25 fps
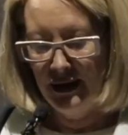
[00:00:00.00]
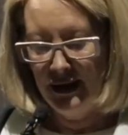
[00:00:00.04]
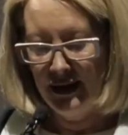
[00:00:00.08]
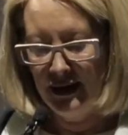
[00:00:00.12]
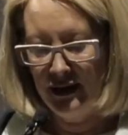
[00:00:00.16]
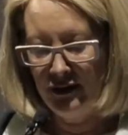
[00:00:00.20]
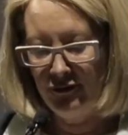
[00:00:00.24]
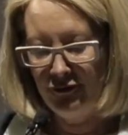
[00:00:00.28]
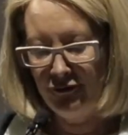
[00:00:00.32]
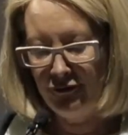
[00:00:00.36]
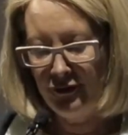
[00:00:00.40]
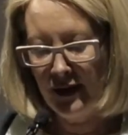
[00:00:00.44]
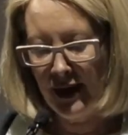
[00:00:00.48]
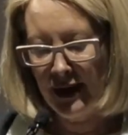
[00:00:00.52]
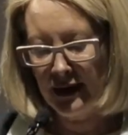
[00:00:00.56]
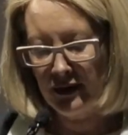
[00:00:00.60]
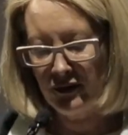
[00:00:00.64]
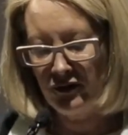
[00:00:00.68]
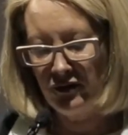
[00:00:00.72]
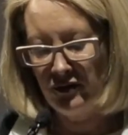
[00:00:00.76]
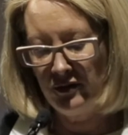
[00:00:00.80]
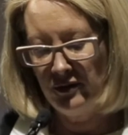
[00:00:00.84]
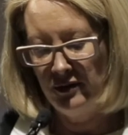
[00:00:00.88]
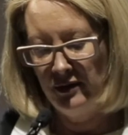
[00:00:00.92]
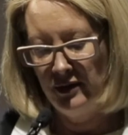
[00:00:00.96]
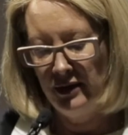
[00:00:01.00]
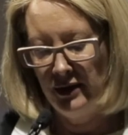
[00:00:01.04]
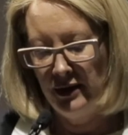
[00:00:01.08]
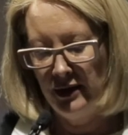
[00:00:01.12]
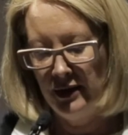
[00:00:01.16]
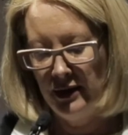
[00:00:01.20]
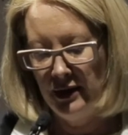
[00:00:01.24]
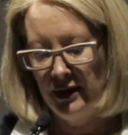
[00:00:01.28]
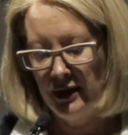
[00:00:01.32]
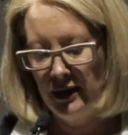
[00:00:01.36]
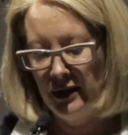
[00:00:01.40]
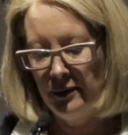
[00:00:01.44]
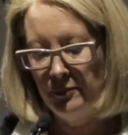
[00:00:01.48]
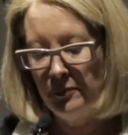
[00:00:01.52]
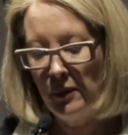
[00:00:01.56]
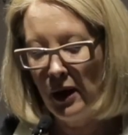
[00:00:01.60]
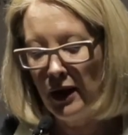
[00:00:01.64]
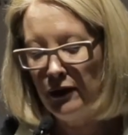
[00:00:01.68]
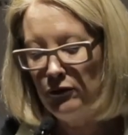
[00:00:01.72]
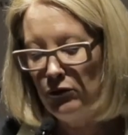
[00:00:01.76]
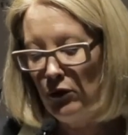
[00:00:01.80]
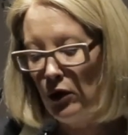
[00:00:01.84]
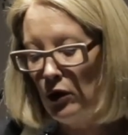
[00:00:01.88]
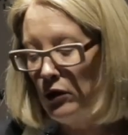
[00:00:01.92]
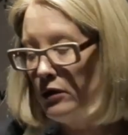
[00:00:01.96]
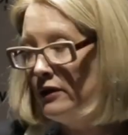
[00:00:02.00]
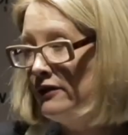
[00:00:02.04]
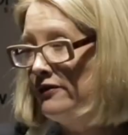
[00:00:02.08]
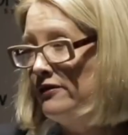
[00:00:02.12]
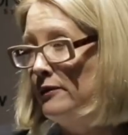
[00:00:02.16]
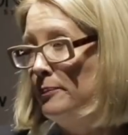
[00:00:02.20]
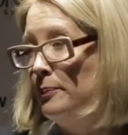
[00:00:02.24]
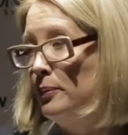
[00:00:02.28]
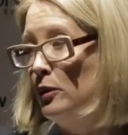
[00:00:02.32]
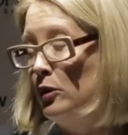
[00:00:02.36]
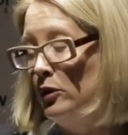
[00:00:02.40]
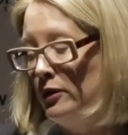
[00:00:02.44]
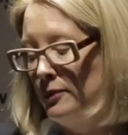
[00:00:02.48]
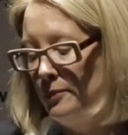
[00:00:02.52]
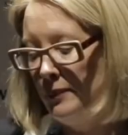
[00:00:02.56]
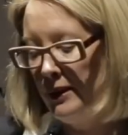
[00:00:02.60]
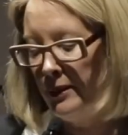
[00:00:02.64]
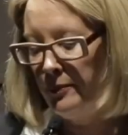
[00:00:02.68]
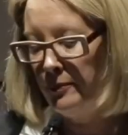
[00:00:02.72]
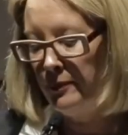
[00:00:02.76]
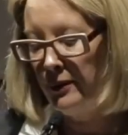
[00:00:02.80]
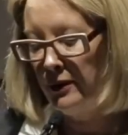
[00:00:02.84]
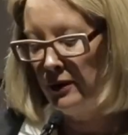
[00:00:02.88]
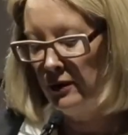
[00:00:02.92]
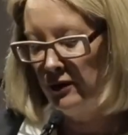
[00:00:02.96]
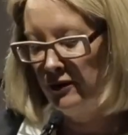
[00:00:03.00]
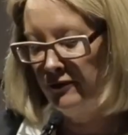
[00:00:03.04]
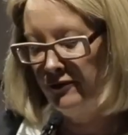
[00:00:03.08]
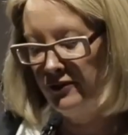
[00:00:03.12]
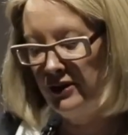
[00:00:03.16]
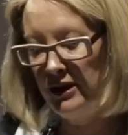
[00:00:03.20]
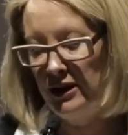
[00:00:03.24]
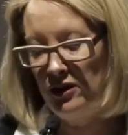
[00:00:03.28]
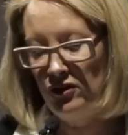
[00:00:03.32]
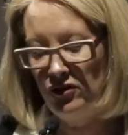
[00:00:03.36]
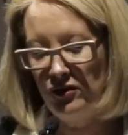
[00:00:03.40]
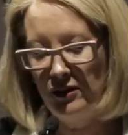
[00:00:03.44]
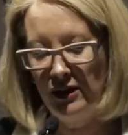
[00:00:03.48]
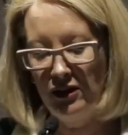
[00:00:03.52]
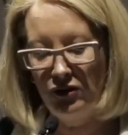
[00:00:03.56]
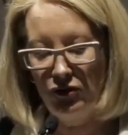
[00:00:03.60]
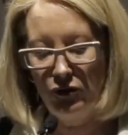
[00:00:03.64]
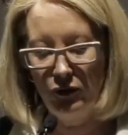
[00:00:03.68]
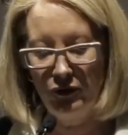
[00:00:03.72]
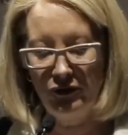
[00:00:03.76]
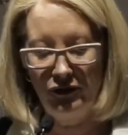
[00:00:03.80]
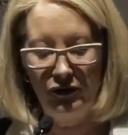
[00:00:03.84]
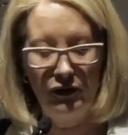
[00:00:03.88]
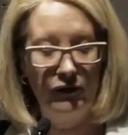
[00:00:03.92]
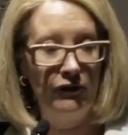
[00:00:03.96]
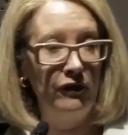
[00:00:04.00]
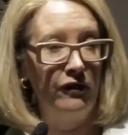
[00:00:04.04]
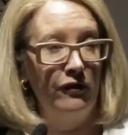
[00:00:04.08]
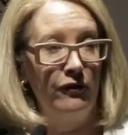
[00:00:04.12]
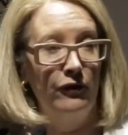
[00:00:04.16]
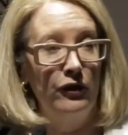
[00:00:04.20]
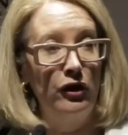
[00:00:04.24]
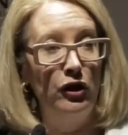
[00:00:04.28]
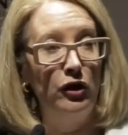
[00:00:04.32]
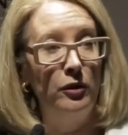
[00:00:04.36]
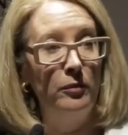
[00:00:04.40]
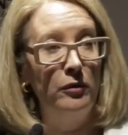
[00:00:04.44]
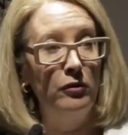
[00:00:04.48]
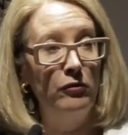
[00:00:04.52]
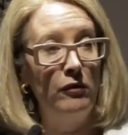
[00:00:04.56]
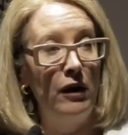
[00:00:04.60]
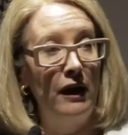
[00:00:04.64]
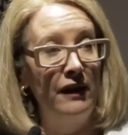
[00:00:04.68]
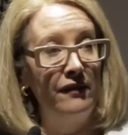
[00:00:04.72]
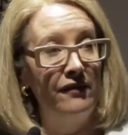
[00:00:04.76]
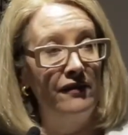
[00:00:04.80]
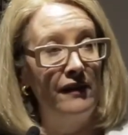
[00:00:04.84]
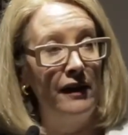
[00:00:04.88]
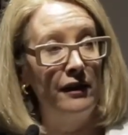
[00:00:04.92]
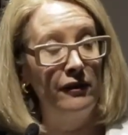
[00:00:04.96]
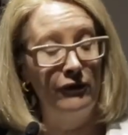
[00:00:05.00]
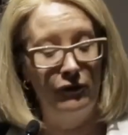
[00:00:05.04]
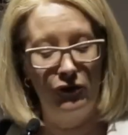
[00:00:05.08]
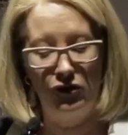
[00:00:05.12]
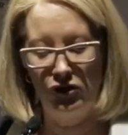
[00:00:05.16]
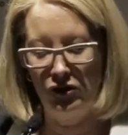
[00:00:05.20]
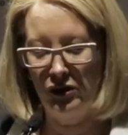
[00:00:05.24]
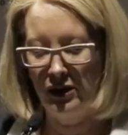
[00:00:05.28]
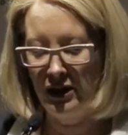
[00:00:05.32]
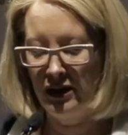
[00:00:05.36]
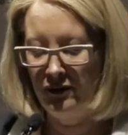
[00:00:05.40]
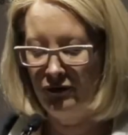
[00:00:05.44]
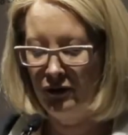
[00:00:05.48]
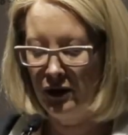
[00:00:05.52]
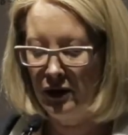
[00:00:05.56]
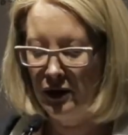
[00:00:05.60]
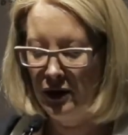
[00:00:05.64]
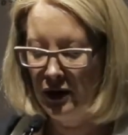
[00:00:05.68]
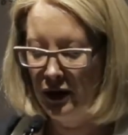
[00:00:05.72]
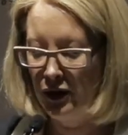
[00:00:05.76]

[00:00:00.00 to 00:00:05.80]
In fact, in my role as a board member of the International Service for Human Rights out of Geneva,